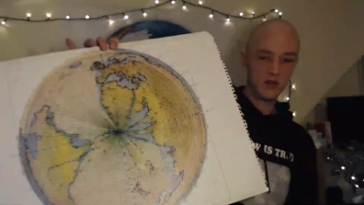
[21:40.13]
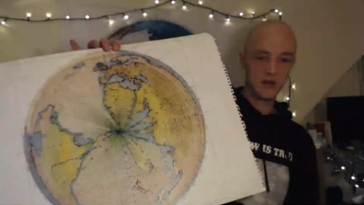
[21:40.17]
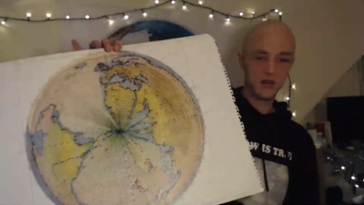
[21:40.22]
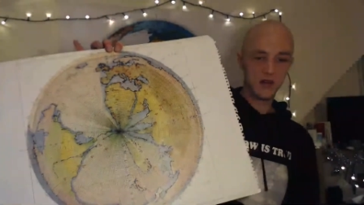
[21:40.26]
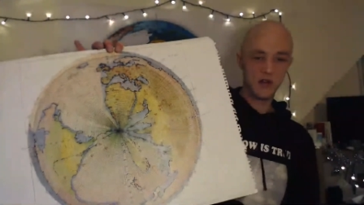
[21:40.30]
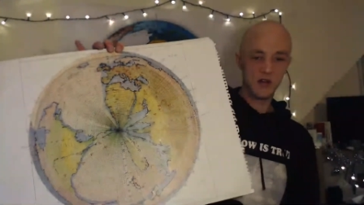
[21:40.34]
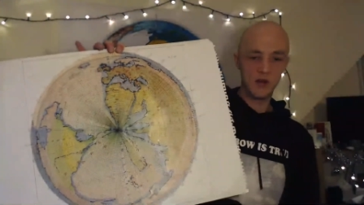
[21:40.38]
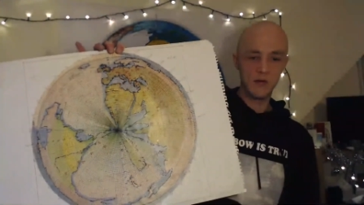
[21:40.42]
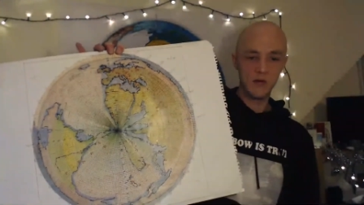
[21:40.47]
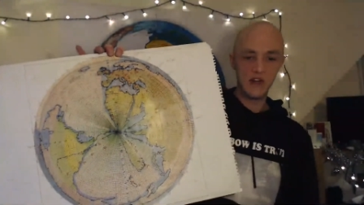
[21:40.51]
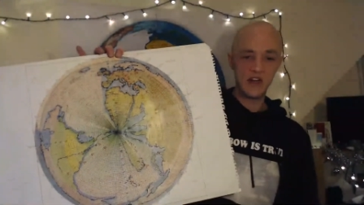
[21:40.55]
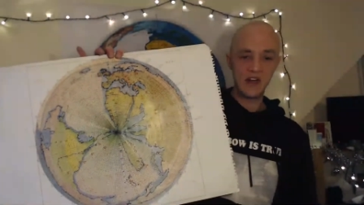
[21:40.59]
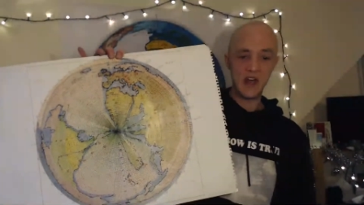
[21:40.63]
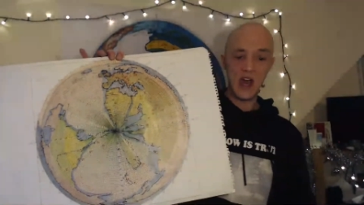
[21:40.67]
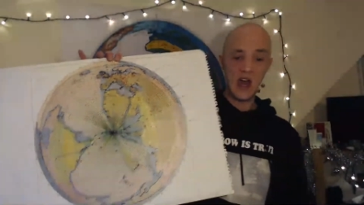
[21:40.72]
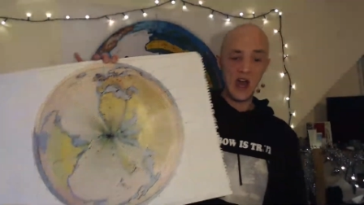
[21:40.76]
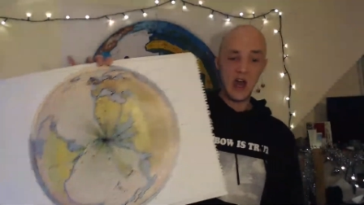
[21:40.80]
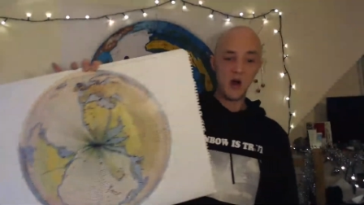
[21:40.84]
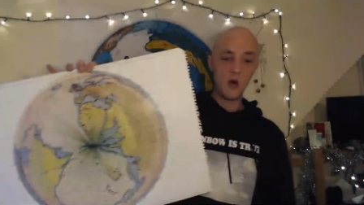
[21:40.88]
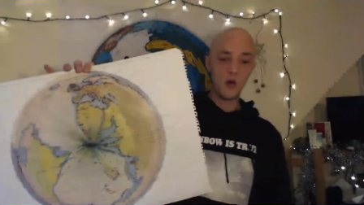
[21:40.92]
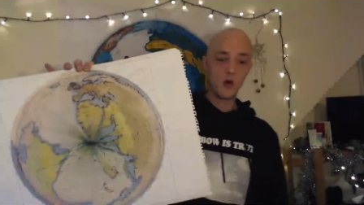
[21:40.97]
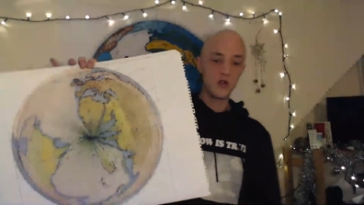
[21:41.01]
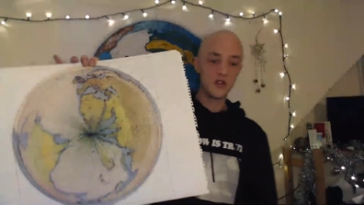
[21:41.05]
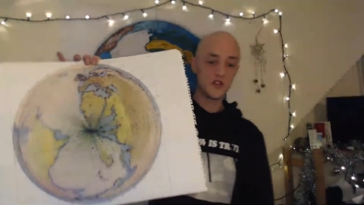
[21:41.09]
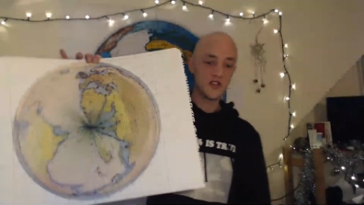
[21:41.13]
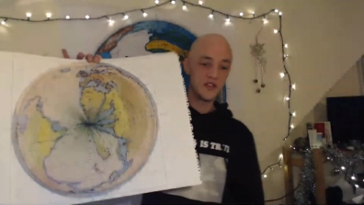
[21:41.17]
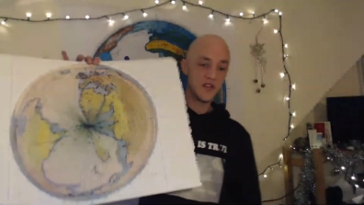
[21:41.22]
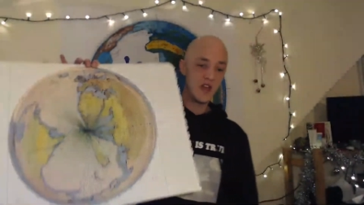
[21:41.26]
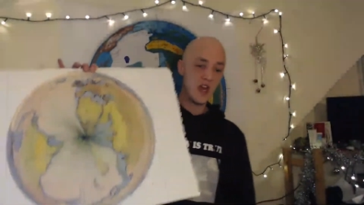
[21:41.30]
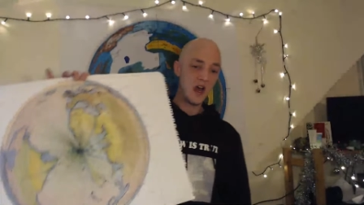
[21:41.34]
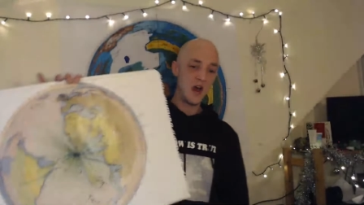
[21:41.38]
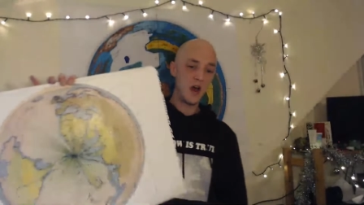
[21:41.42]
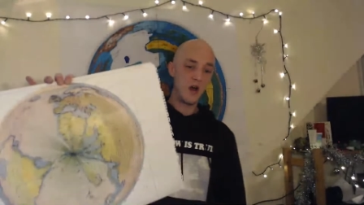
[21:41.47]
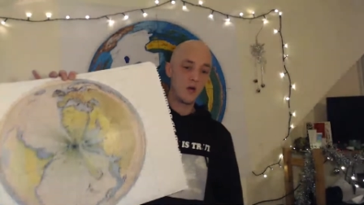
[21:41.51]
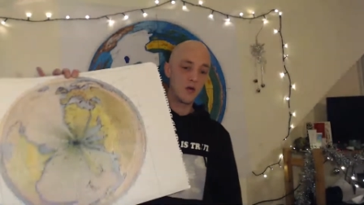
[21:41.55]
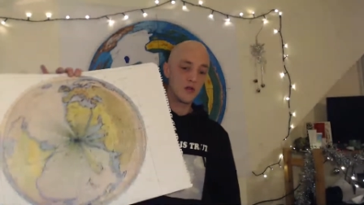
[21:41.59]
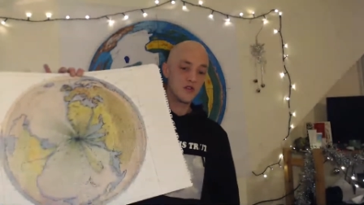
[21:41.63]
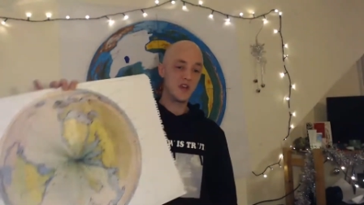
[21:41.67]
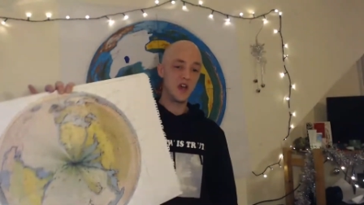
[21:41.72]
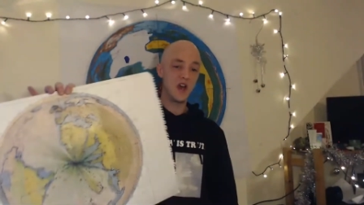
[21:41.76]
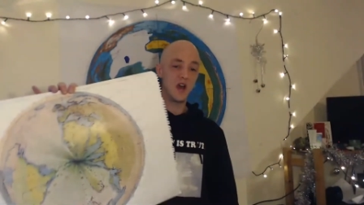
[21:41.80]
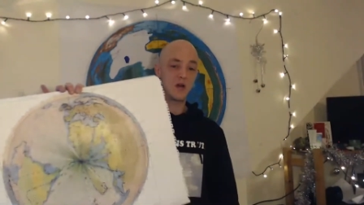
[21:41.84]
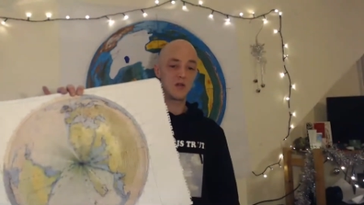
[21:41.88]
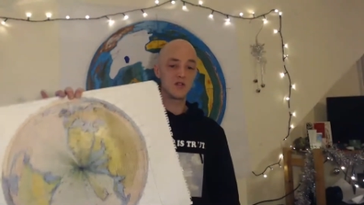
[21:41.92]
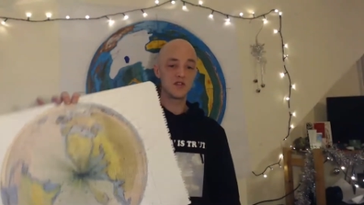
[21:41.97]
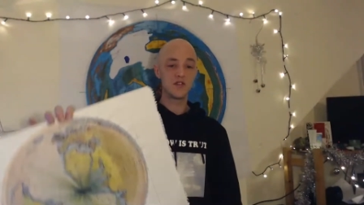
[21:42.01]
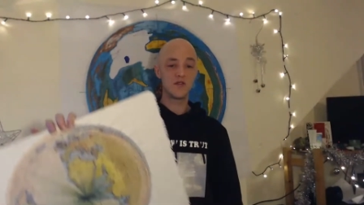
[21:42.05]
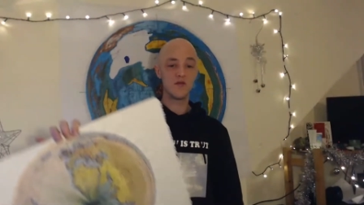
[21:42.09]
You know what I mean? Hours and hours and
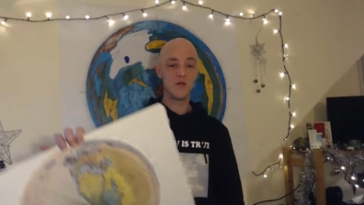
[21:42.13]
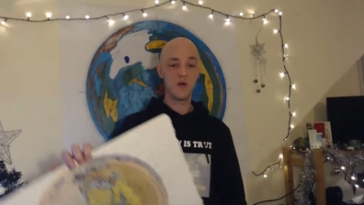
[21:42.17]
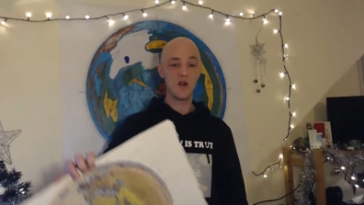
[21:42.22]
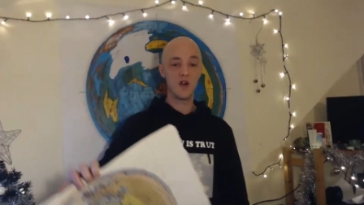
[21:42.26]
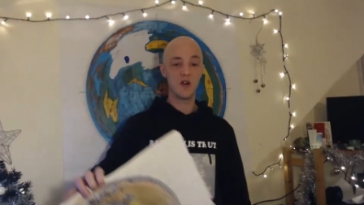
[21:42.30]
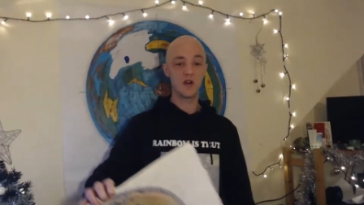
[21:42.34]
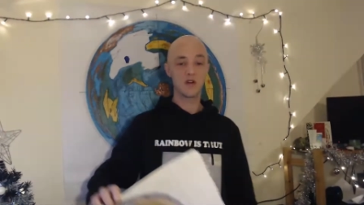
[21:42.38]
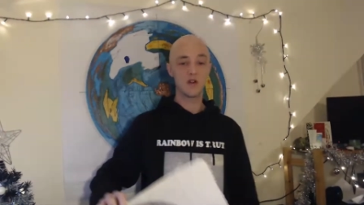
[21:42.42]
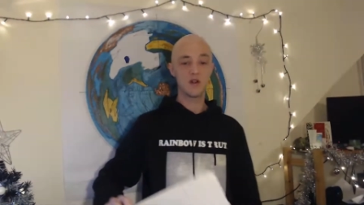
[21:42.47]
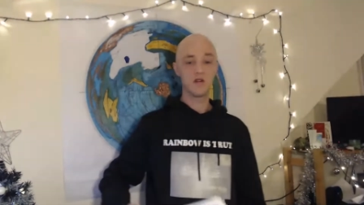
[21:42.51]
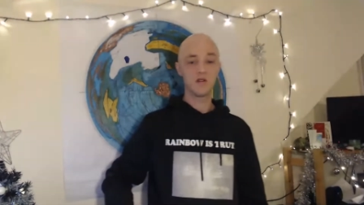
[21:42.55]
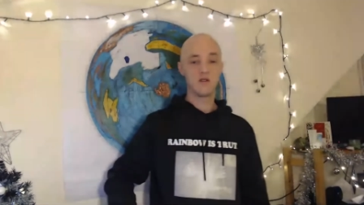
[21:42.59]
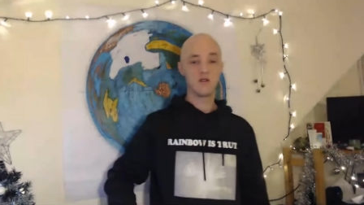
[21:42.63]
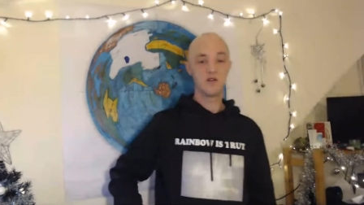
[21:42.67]
hours of work.